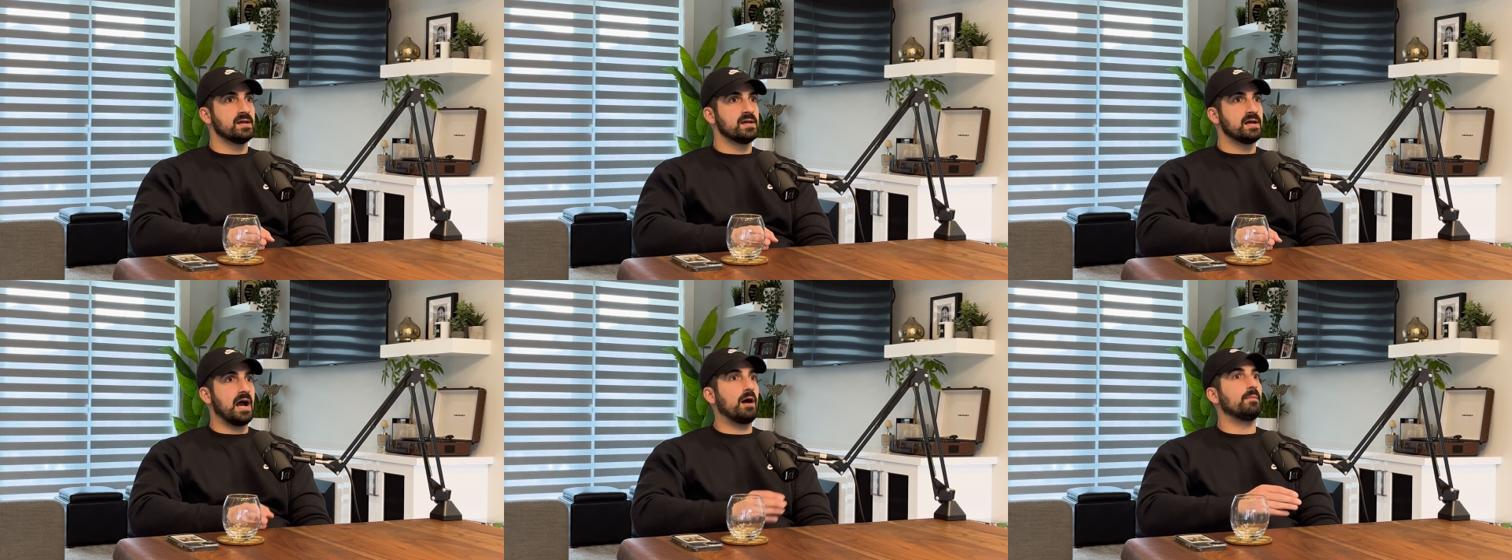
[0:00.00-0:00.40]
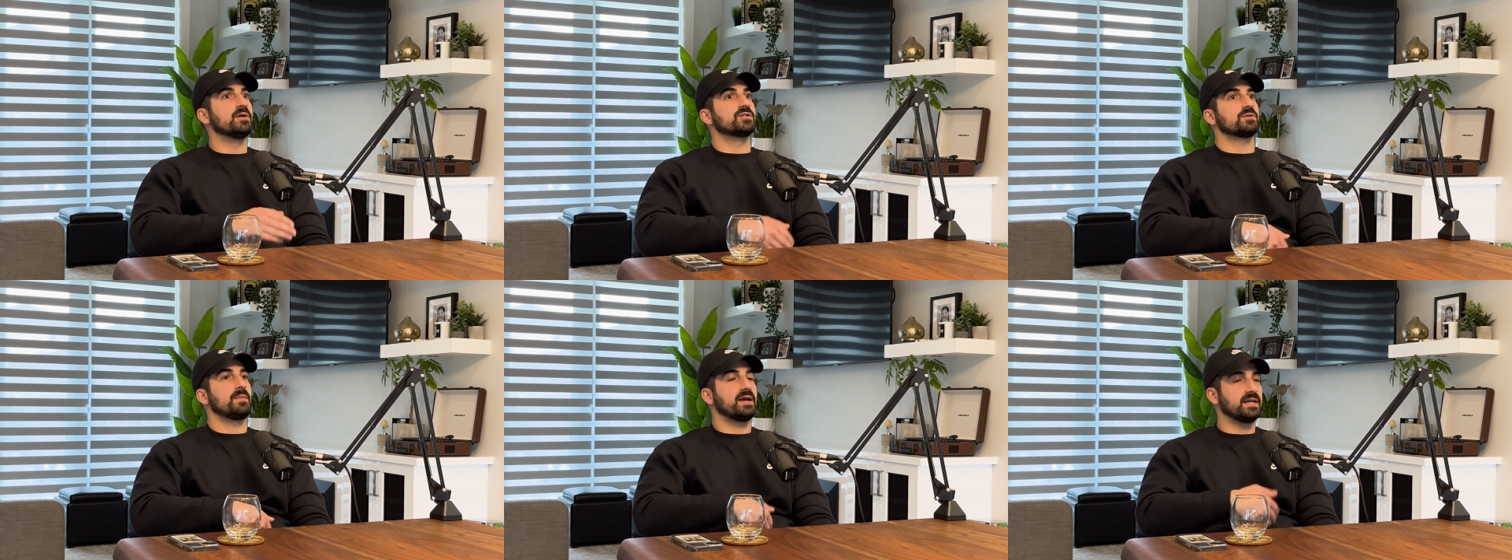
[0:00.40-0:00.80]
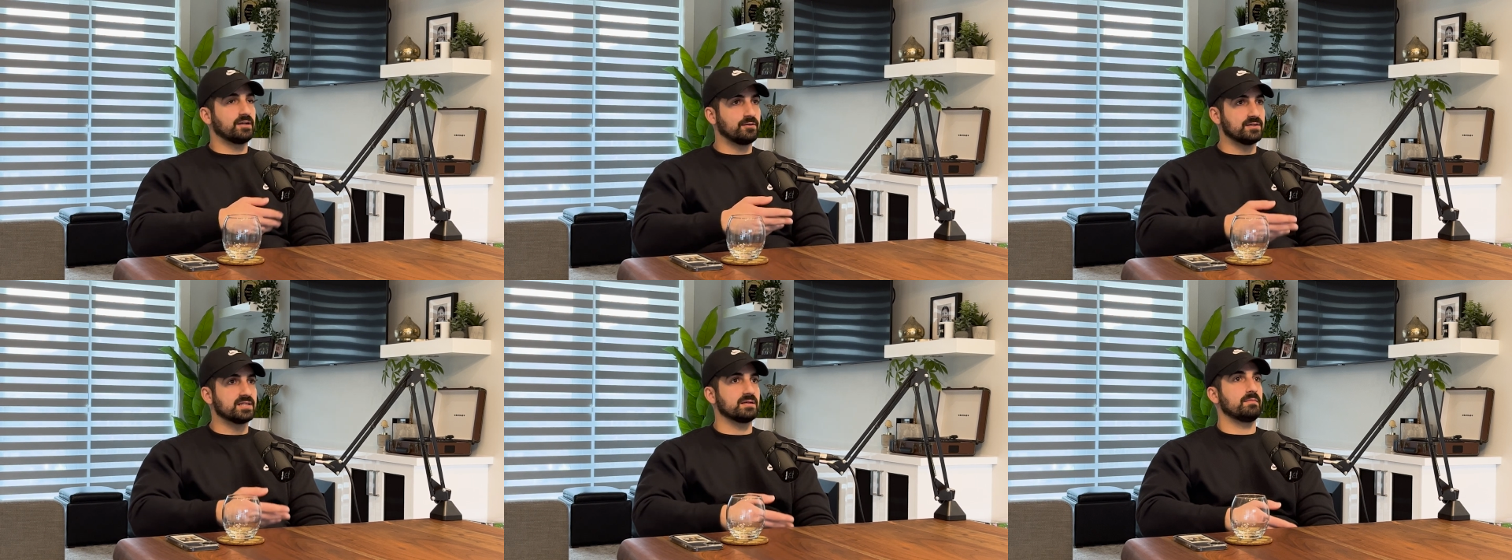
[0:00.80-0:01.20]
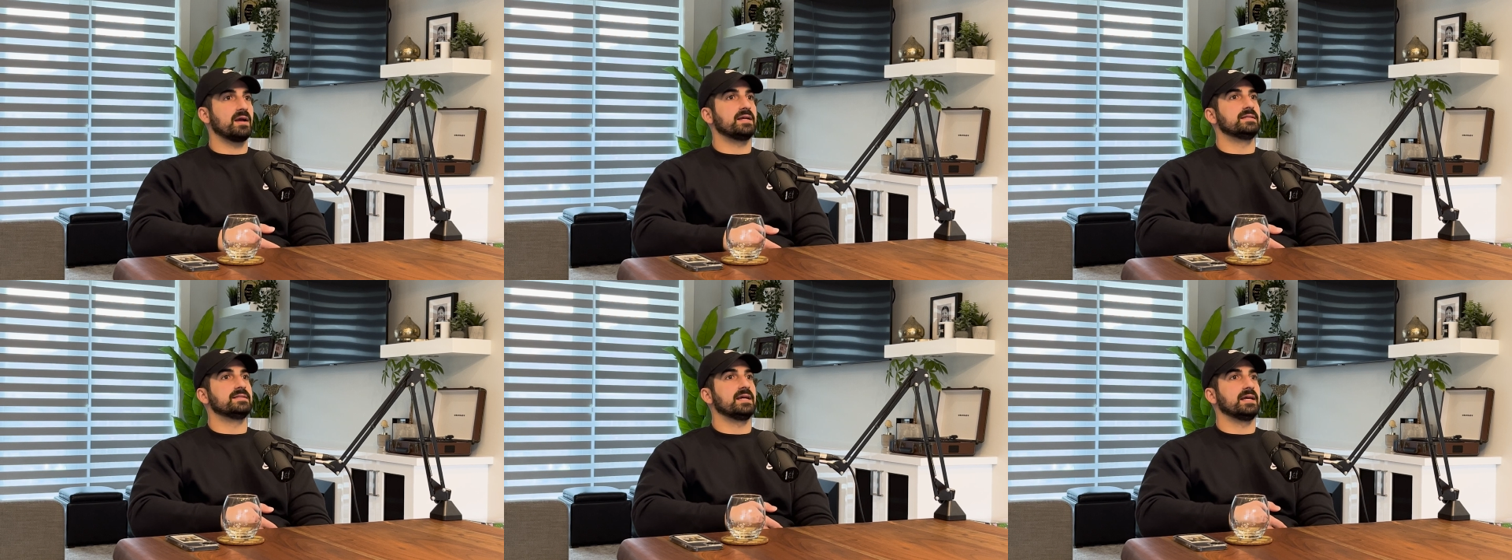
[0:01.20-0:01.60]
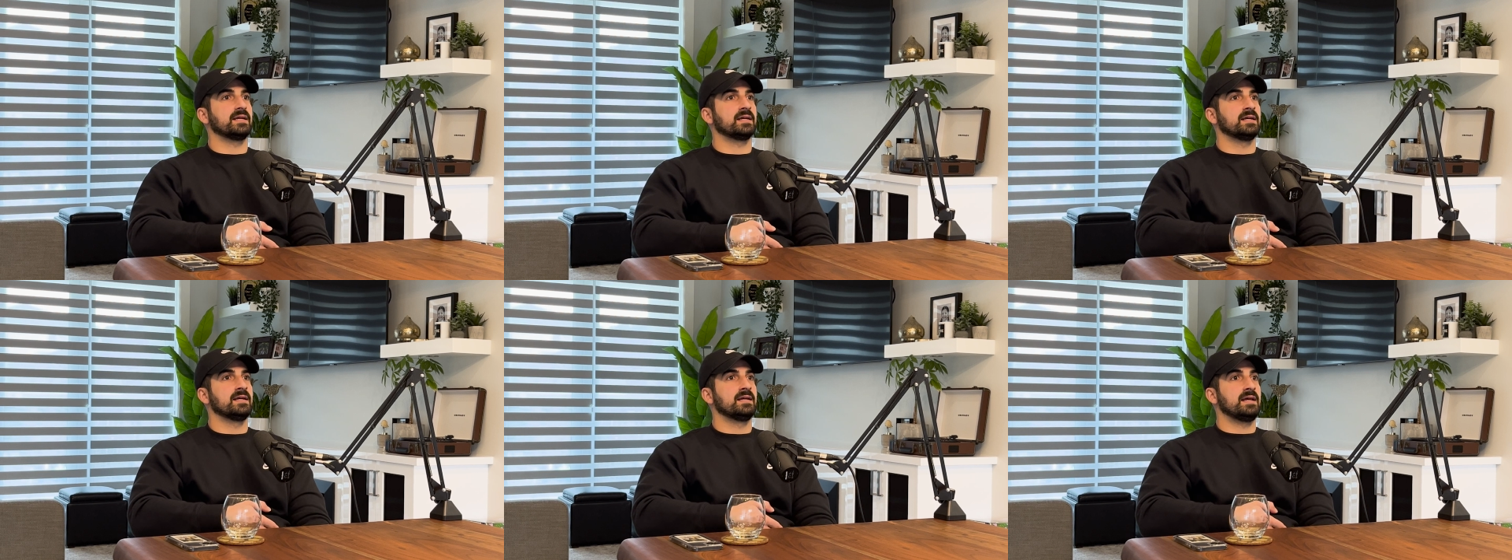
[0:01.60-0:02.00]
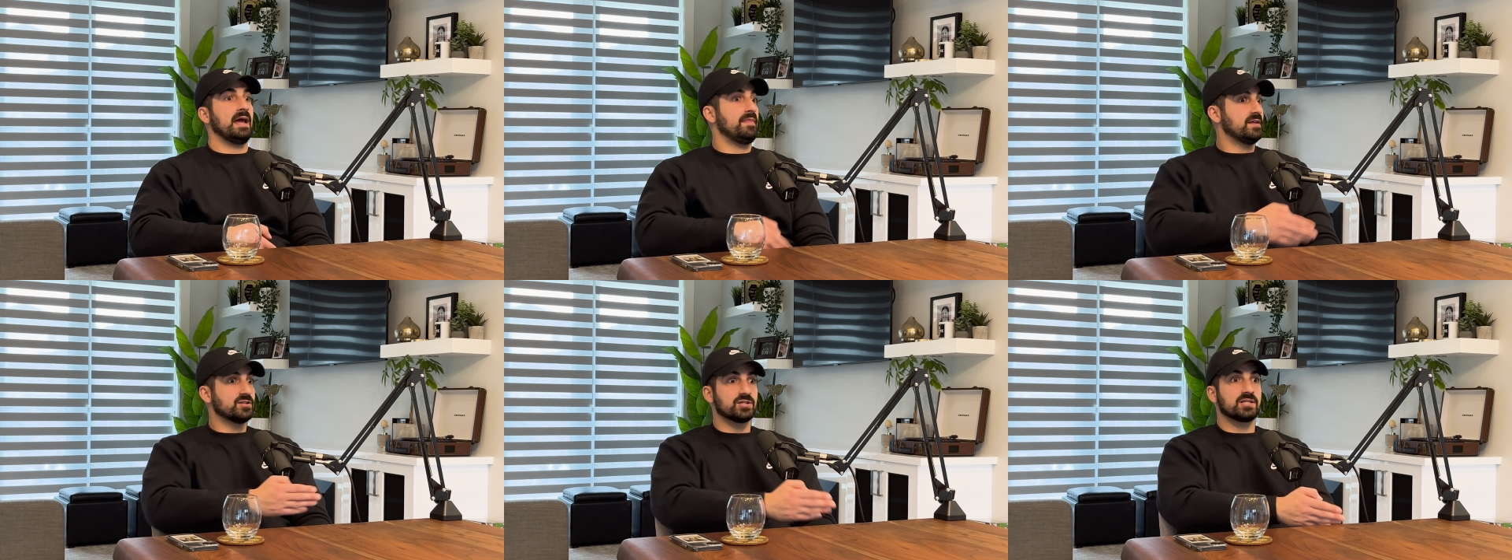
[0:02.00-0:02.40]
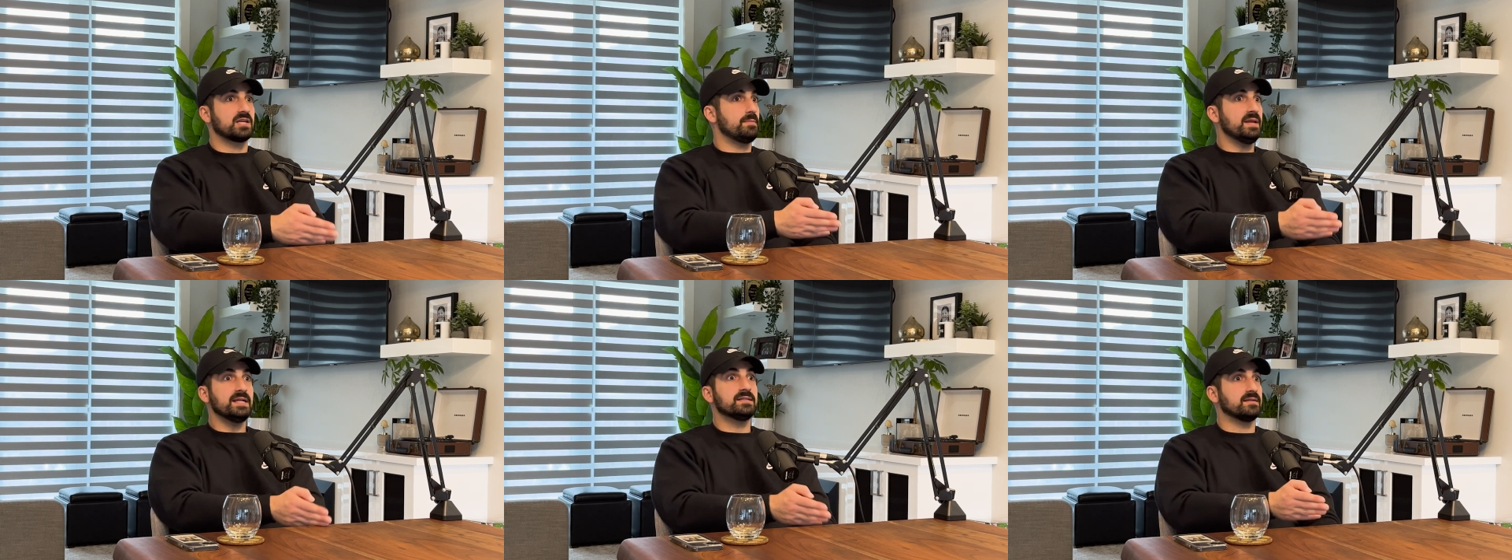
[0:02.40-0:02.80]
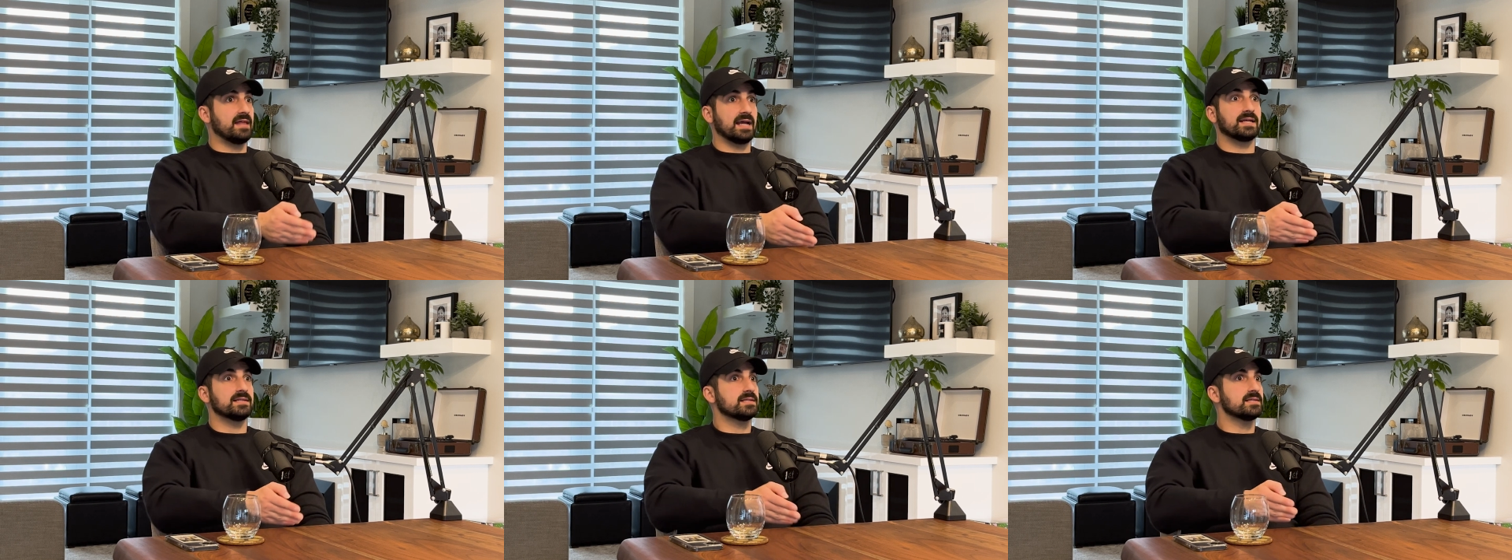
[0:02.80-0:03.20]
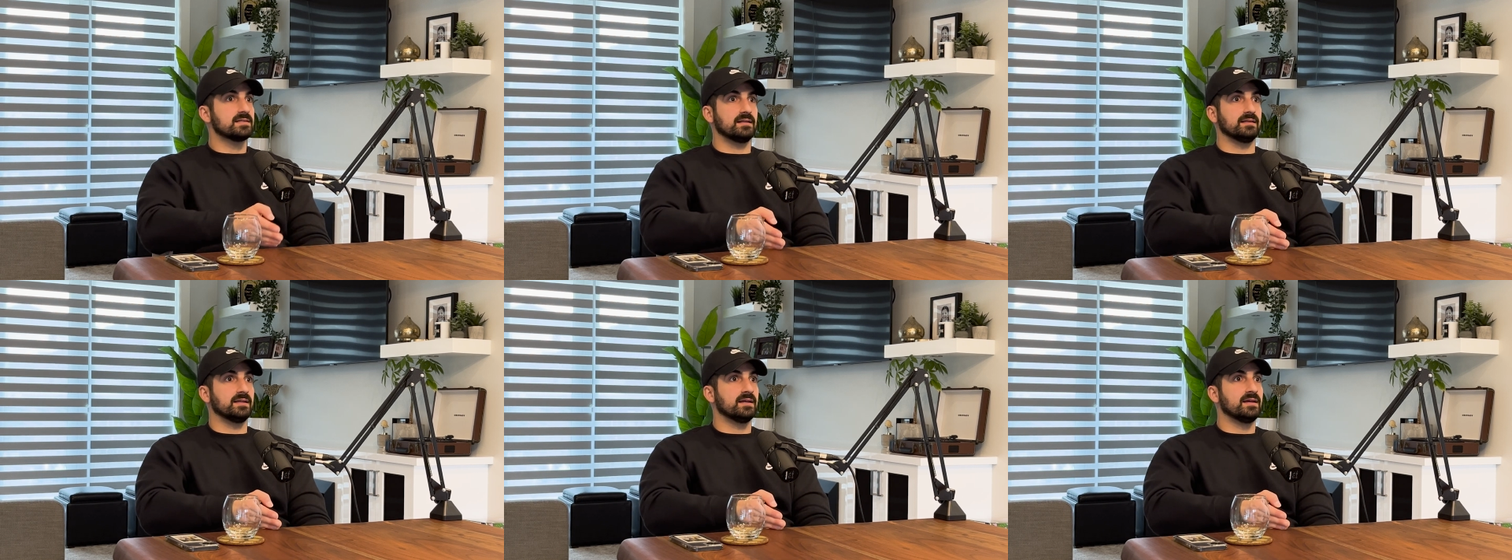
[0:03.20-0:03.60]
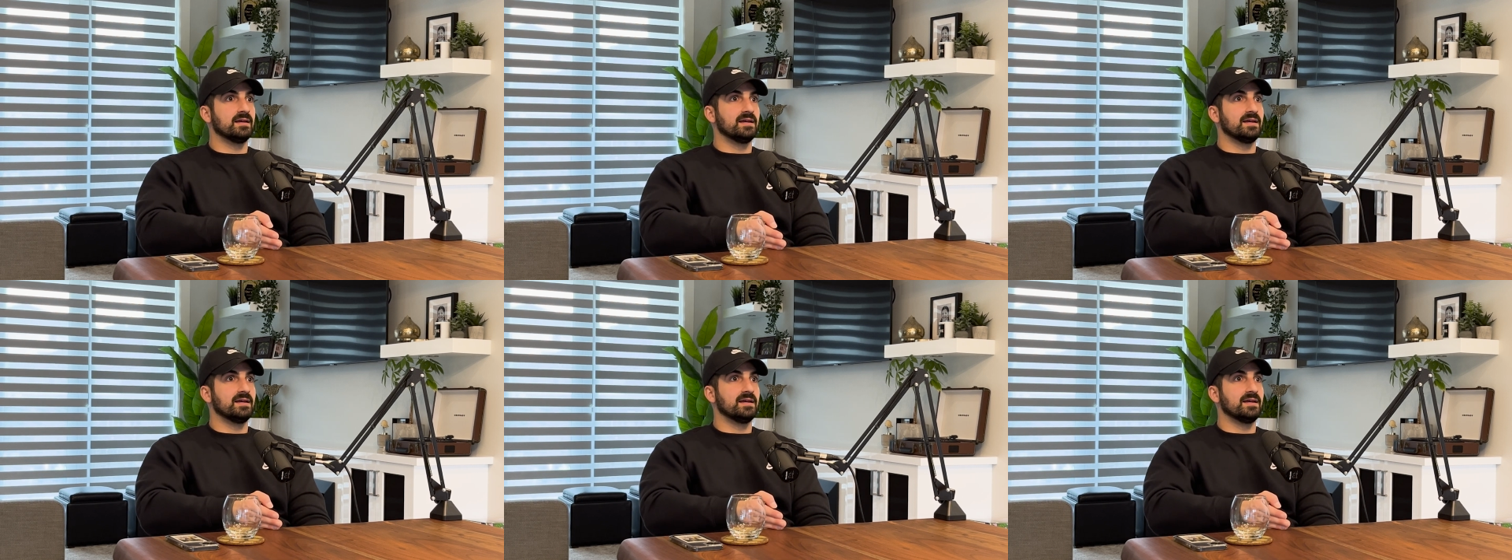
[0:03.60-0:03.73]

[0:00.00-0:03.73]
How much am I increasing my intake? And then just committing to that consistently.